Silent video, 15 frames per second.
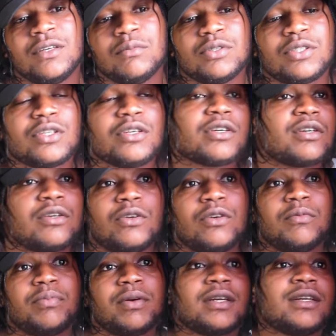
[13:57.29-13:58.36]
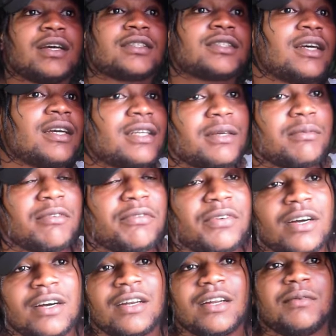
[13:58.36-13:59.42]
My circle long on that side of my
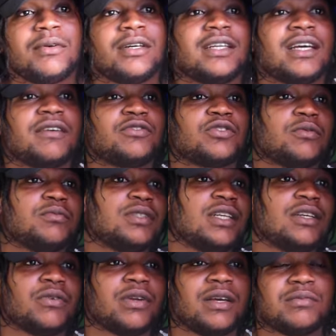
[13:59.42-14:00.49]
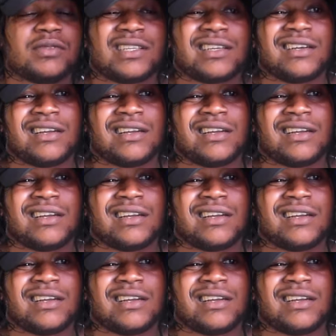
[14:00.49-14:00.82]
father, man. I have something where them say